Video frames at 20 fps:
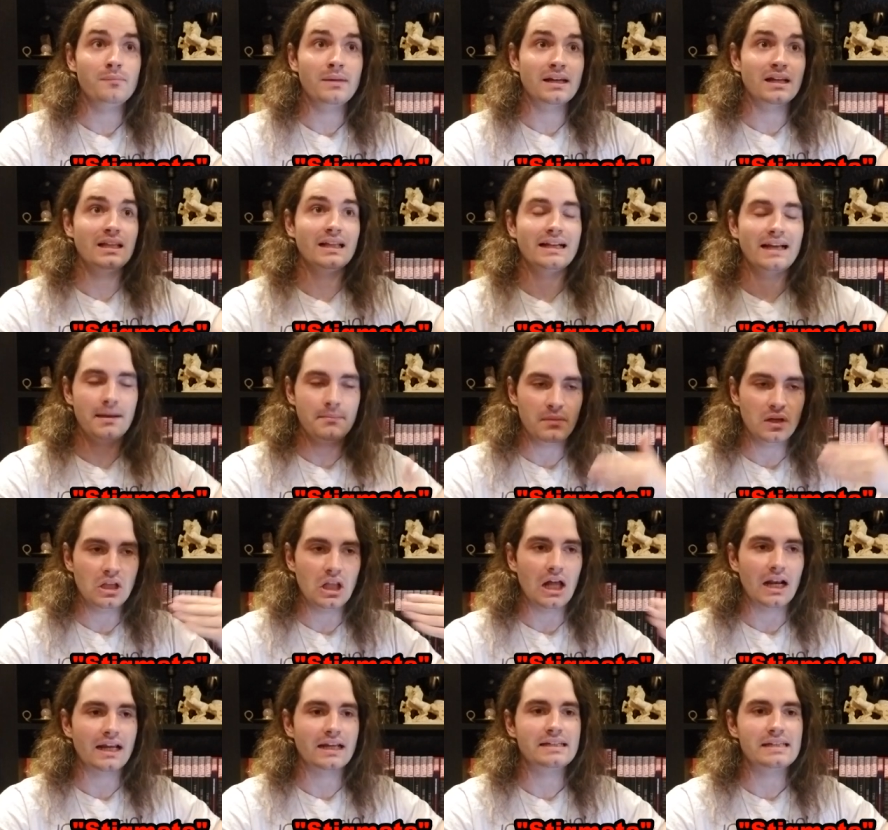metal and in
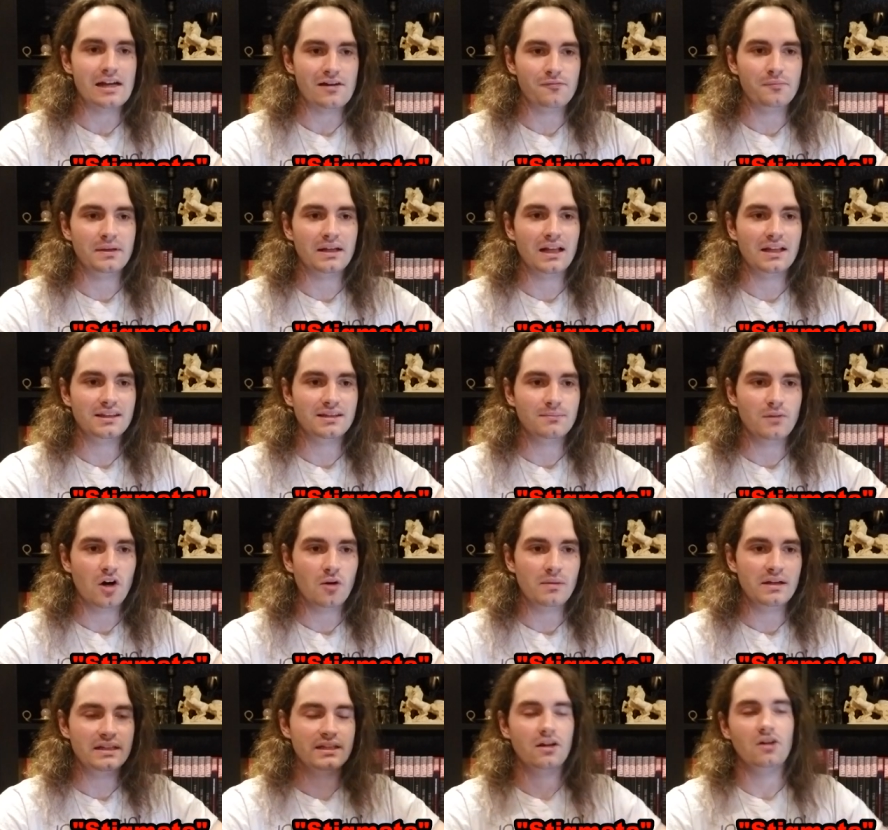melodic death metal at the
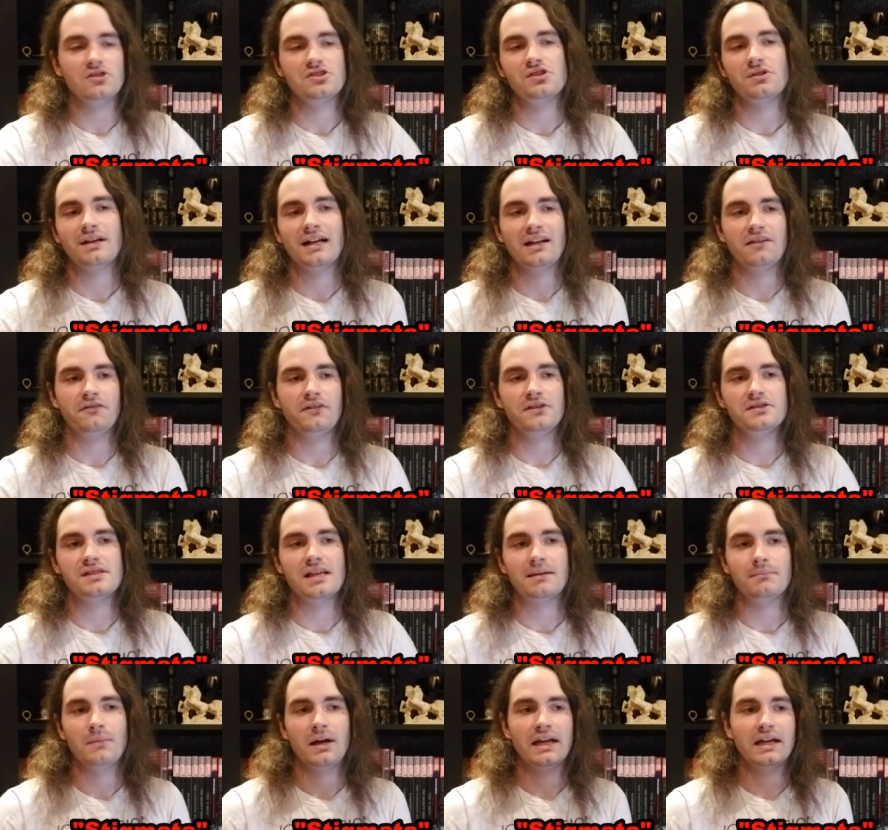moment. It also kind of feels
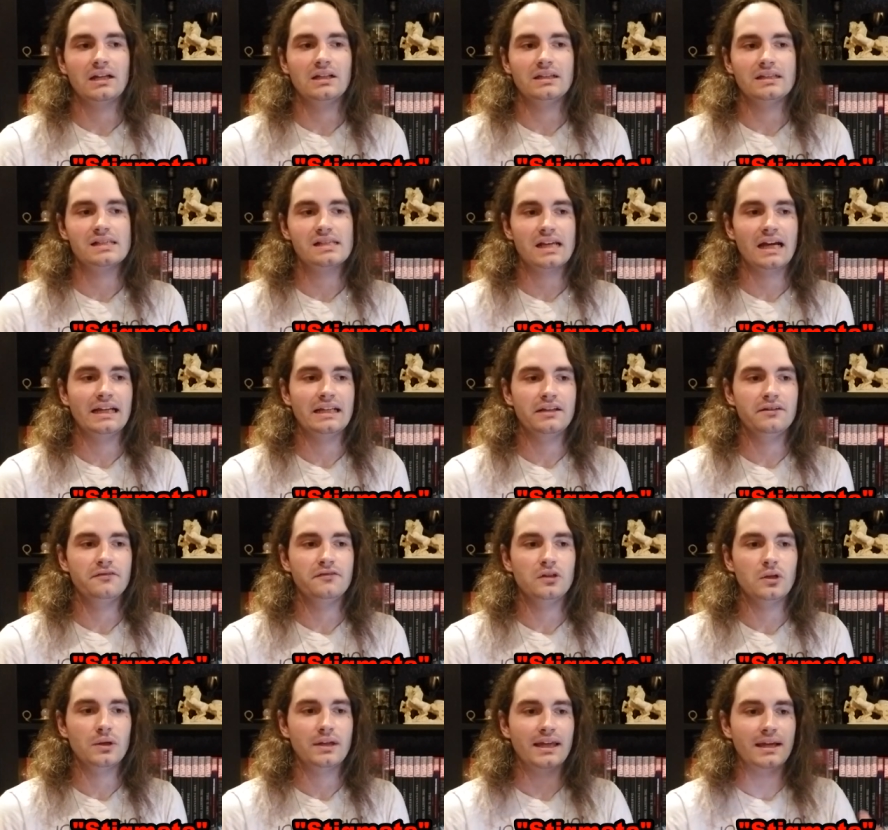like Michael is kind of
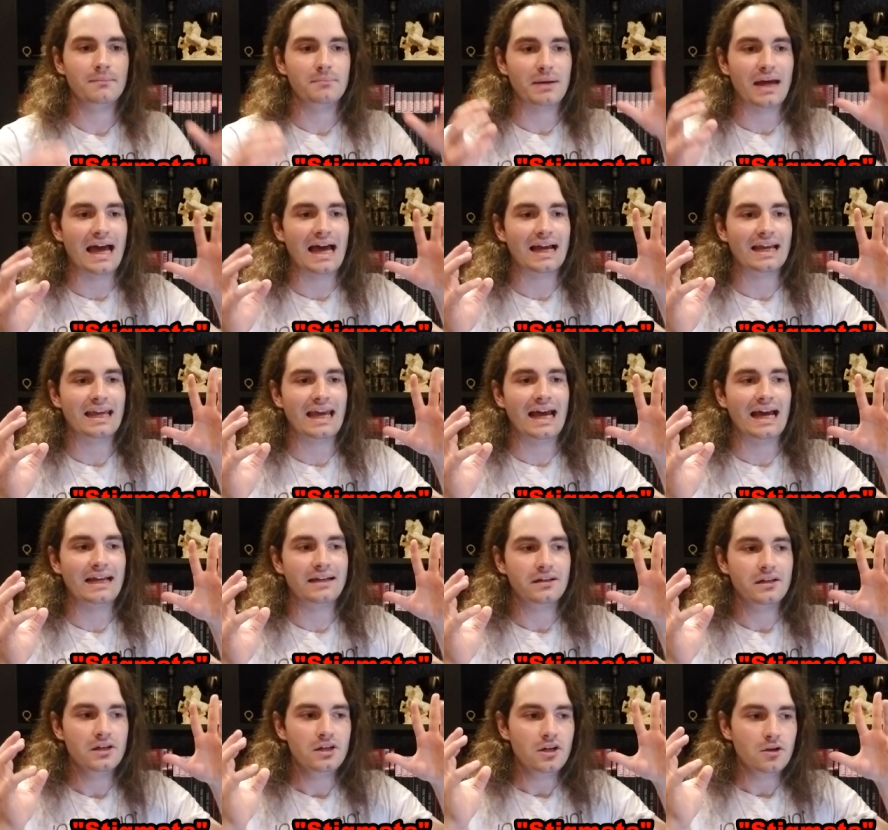looking back at
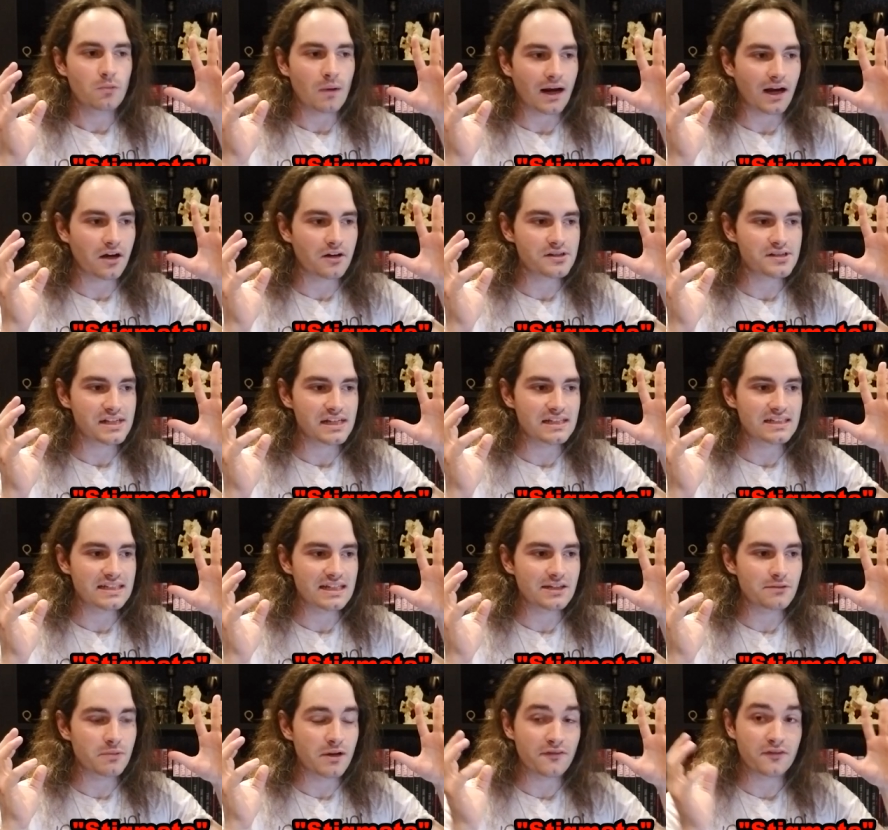records he
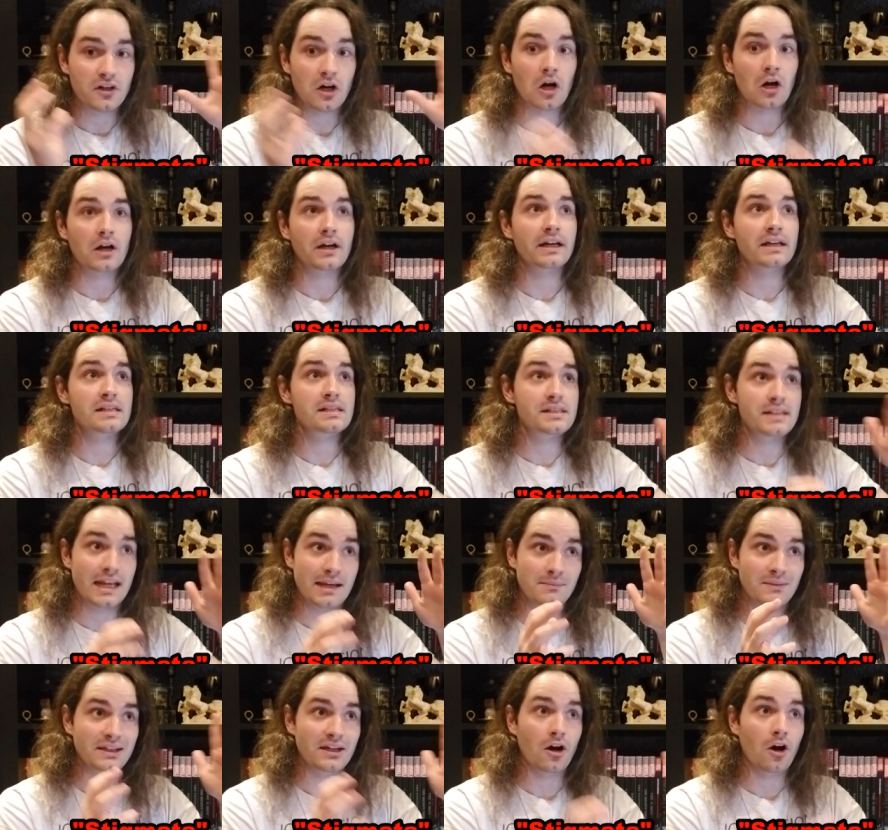did with Carcass,
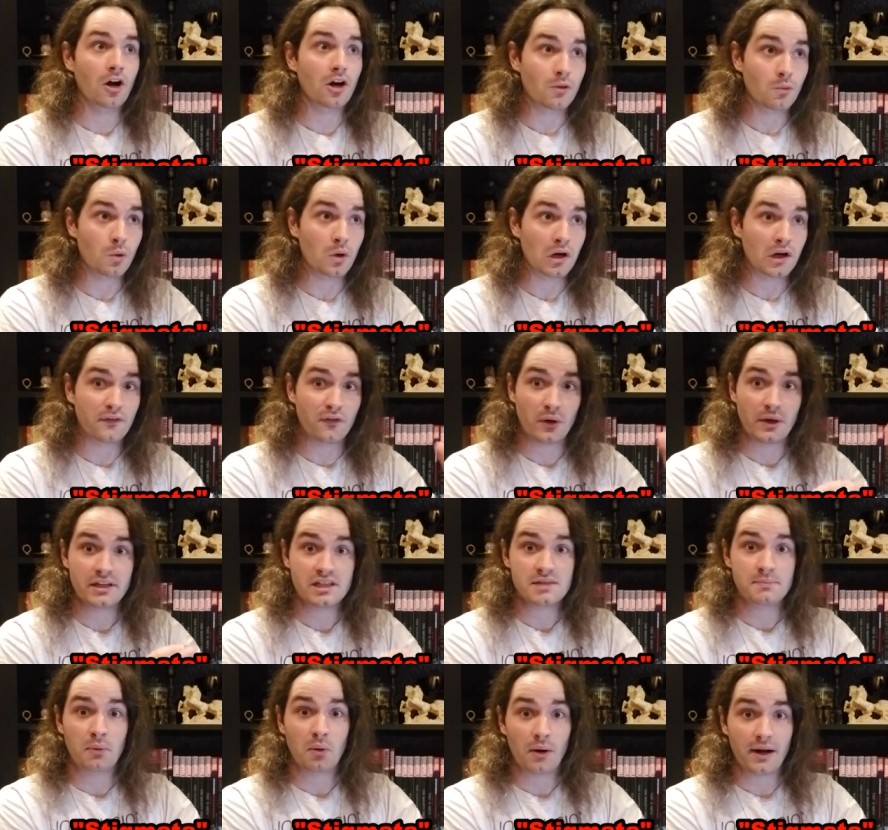namely Heartwork for
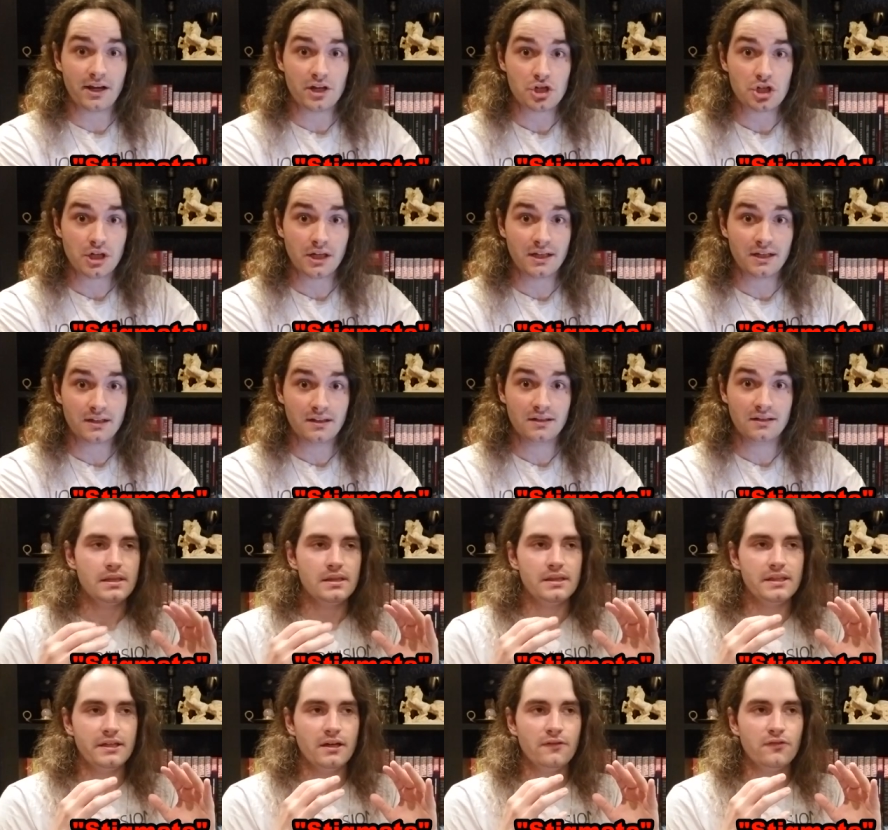inspiration.
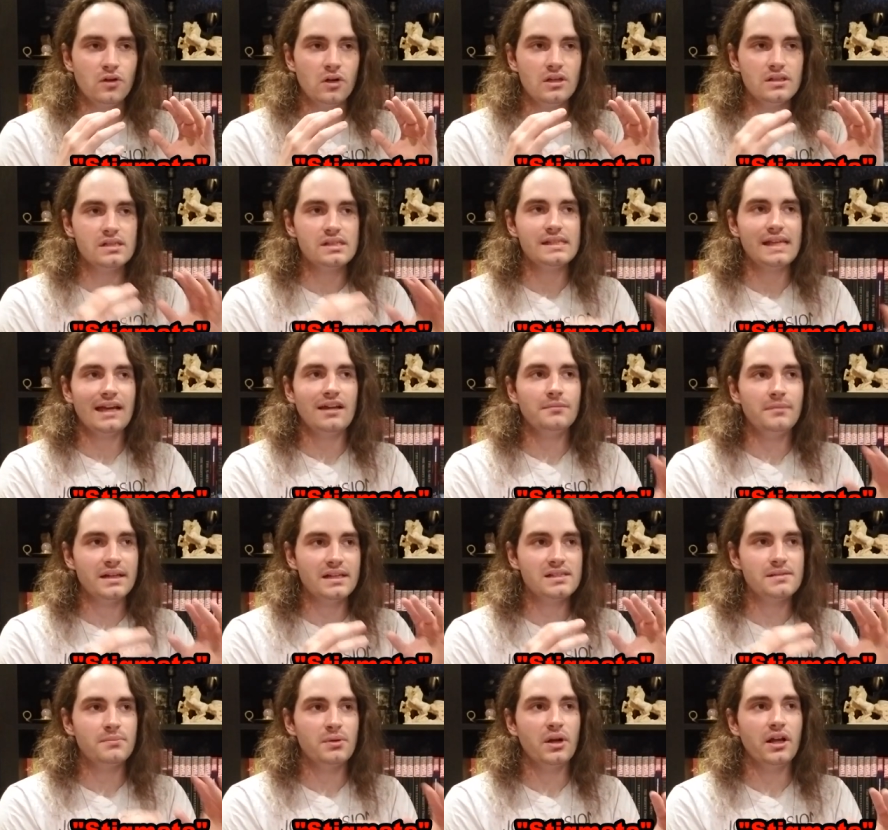The overall sound mix
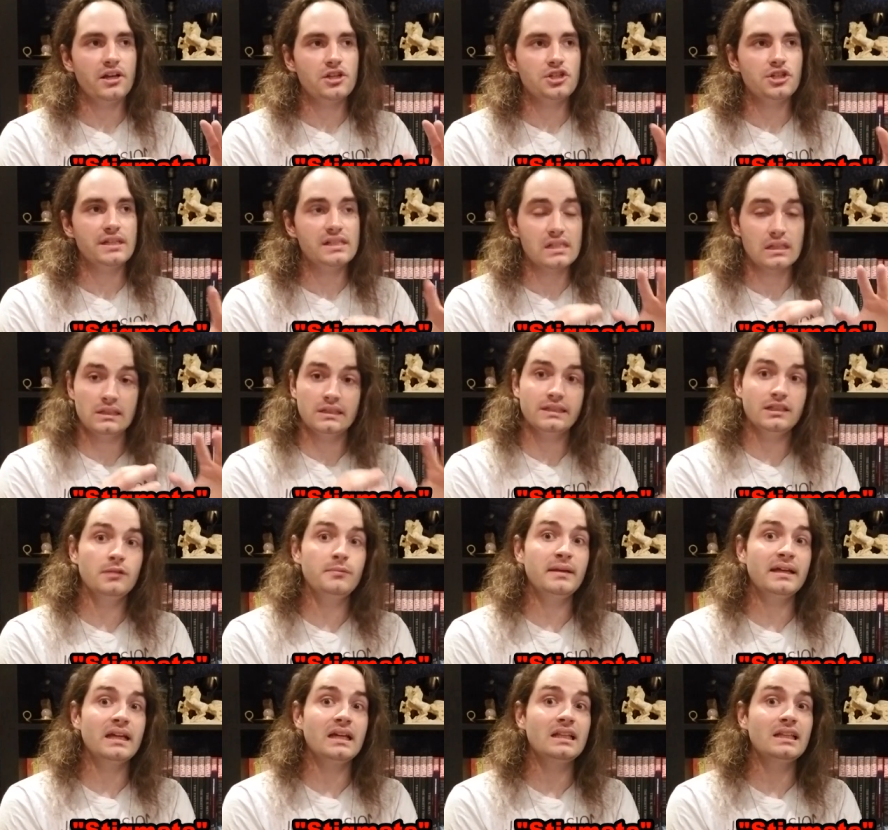and production is a little
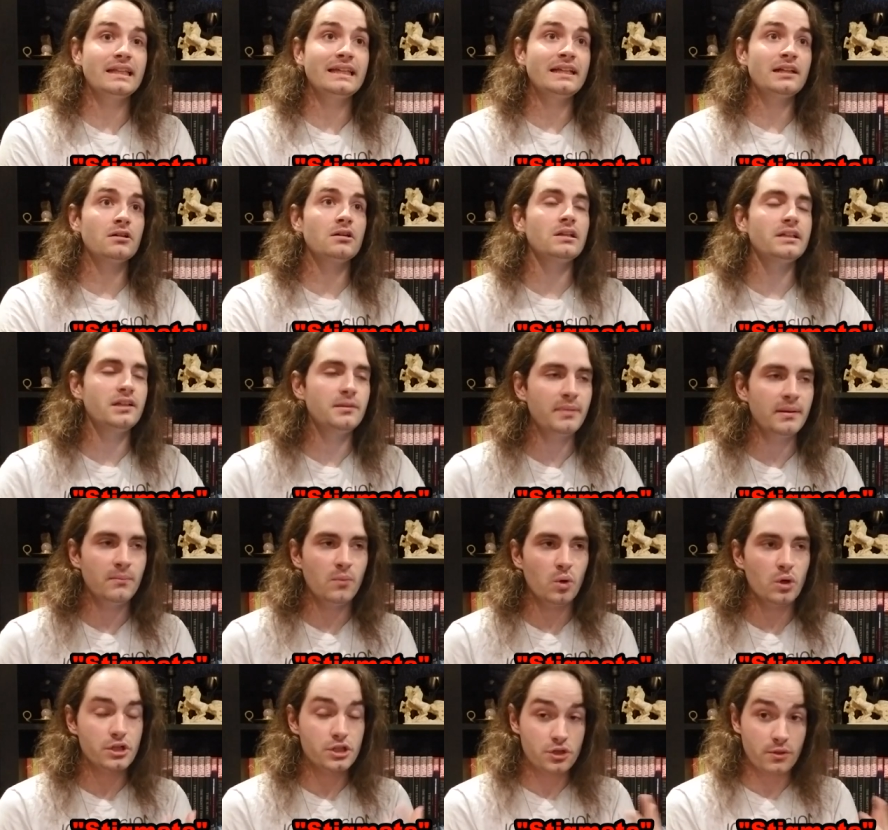bit cleaner, a little bit
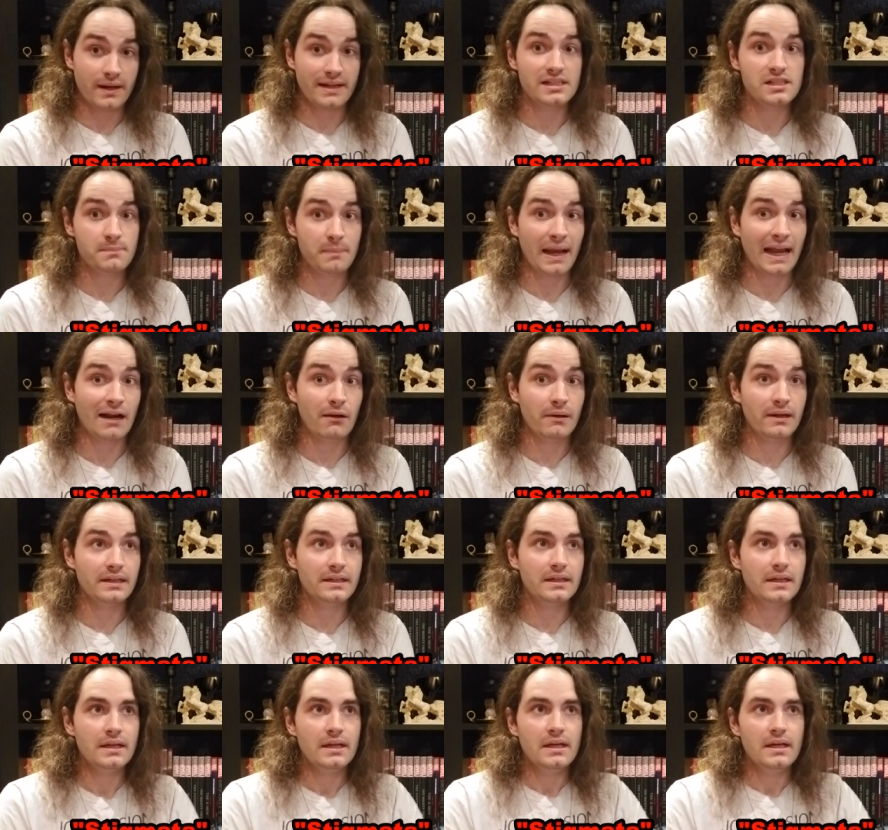more transparent,